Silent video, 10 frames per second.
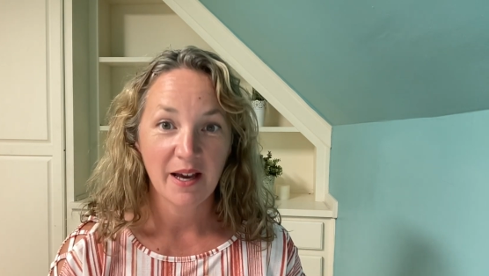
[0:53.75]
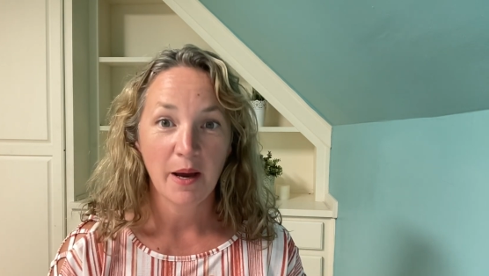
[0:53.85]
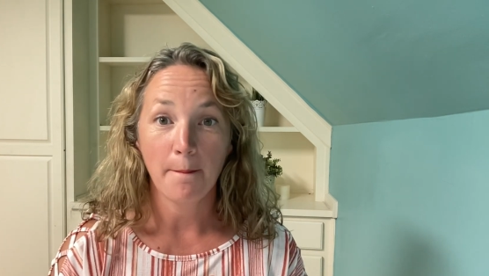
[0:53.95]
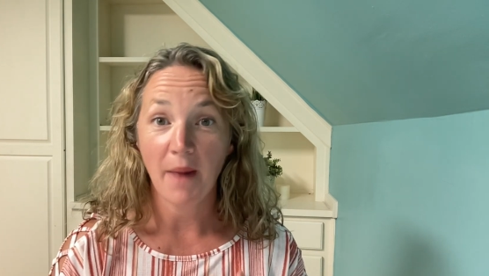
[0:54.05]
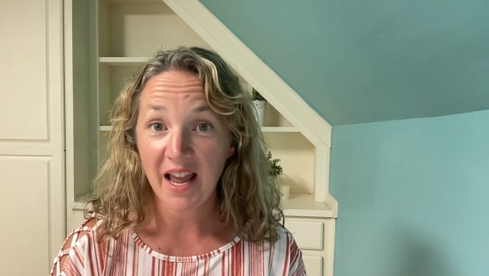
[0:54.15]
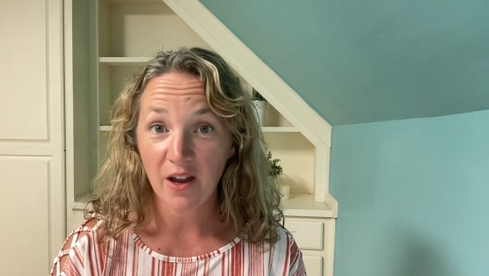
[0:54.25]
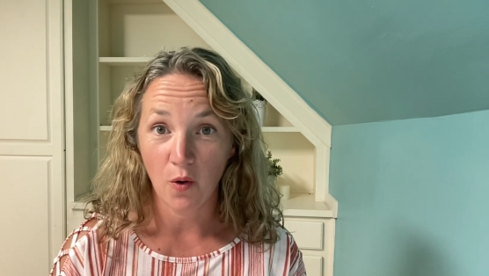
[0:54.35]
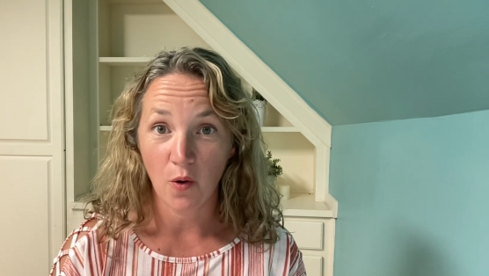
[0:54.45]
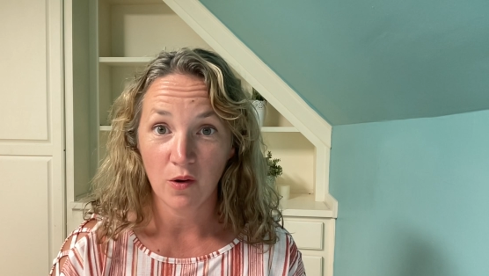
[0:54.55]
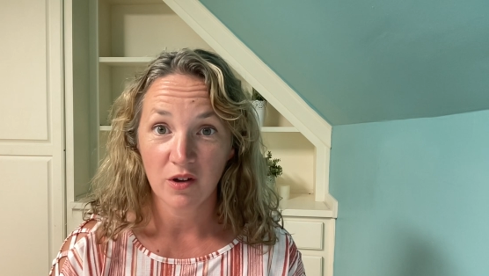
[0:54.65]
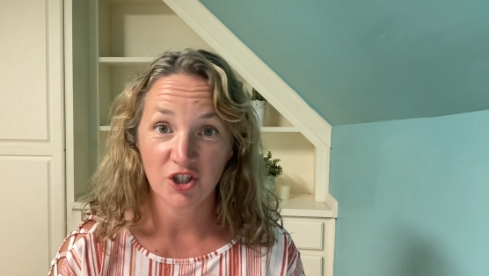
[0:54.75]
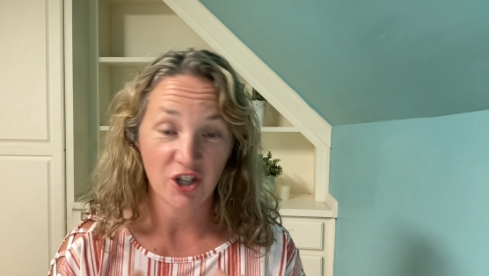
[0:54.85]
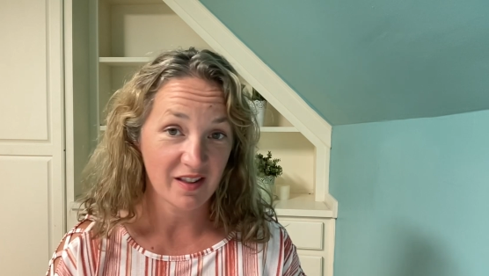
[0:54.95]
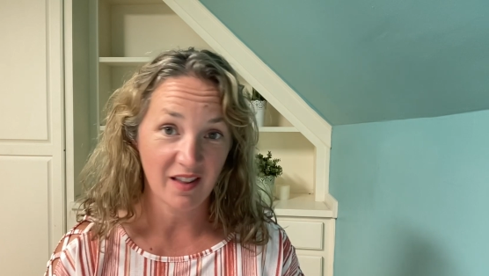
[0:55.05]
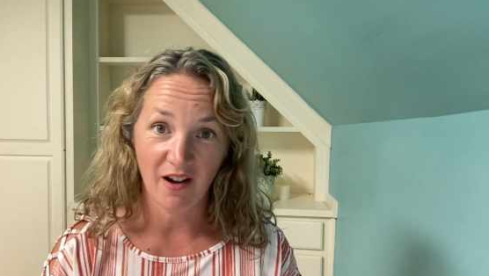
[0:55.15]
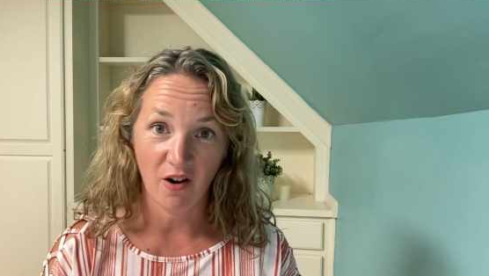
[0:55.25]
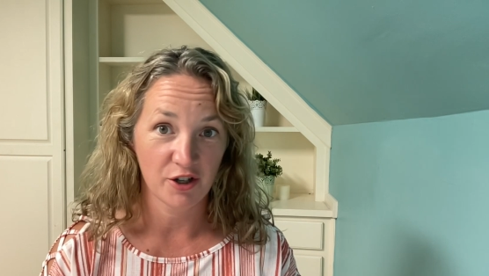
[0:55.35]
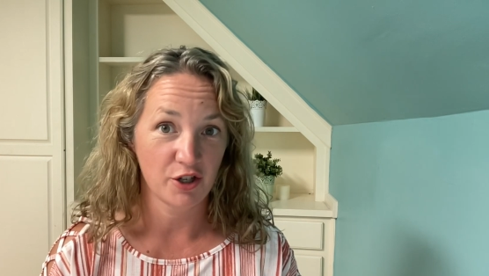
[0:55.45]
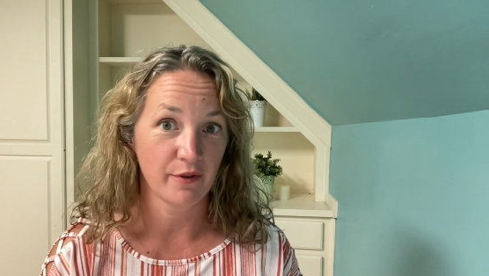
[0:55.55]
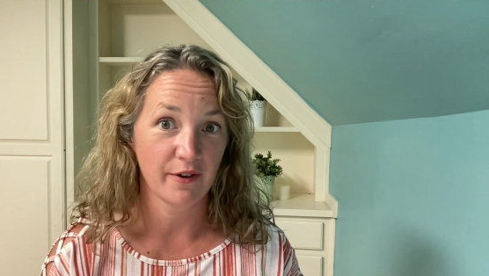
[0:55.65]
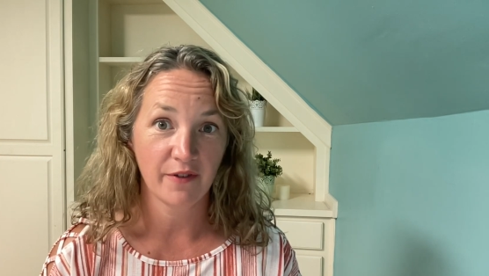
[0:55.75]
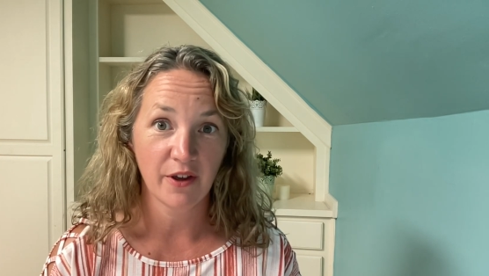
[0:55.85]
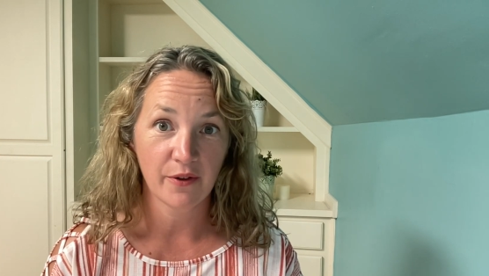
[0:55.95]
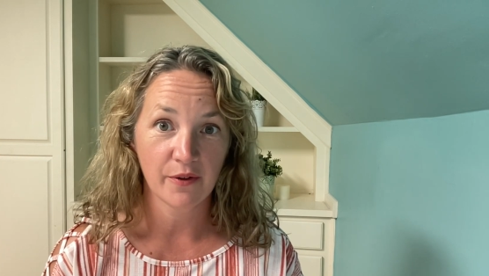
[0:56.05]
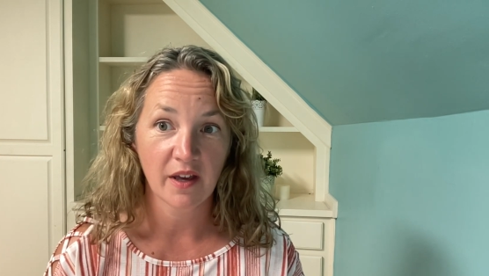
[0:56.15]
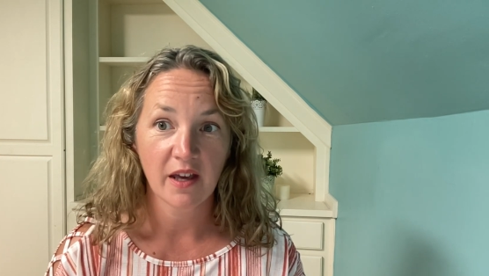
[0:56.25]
My goal, just like Archer Reviews,